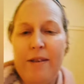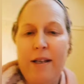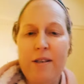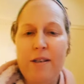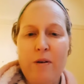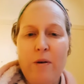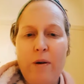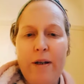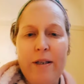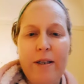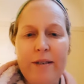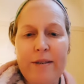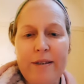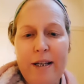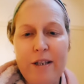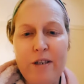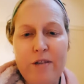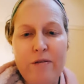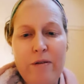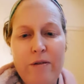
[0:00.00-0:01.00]
So is
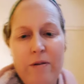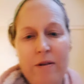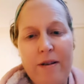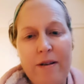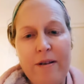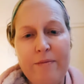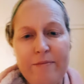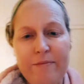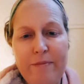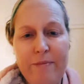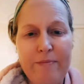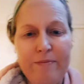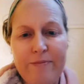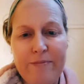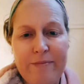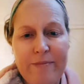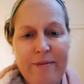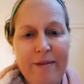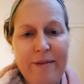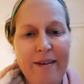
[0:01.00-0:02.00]
that true
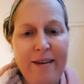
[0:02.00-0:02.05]
then?